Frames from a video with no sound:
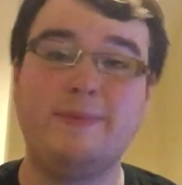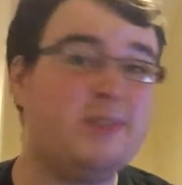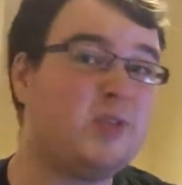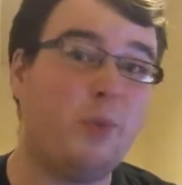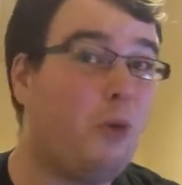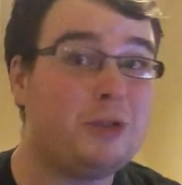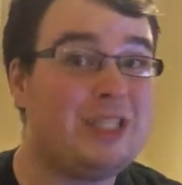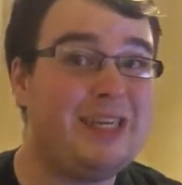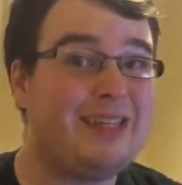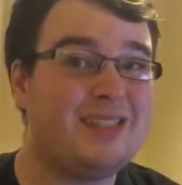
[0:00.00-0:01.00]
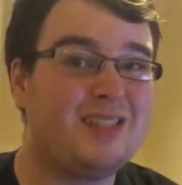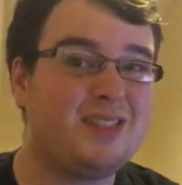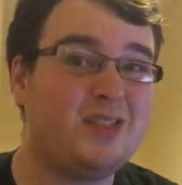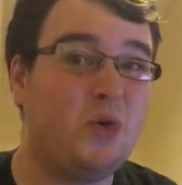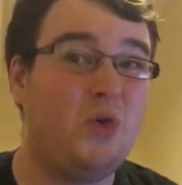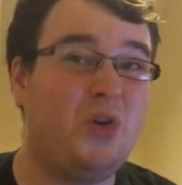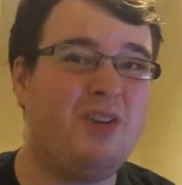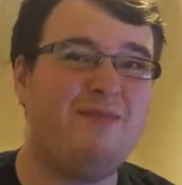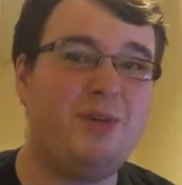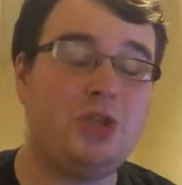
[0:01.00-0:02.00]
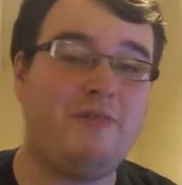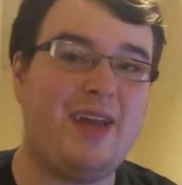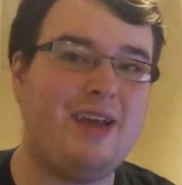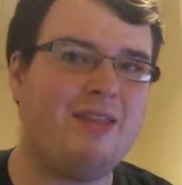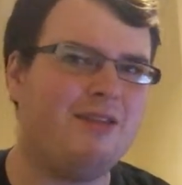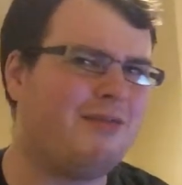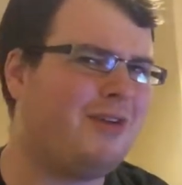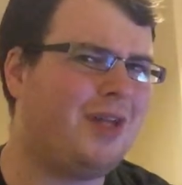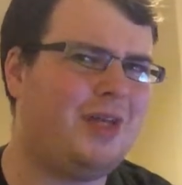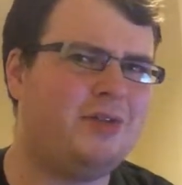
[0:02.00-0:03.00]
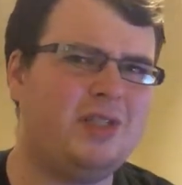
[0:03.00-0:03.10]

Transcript: sportiest or much of anything, really.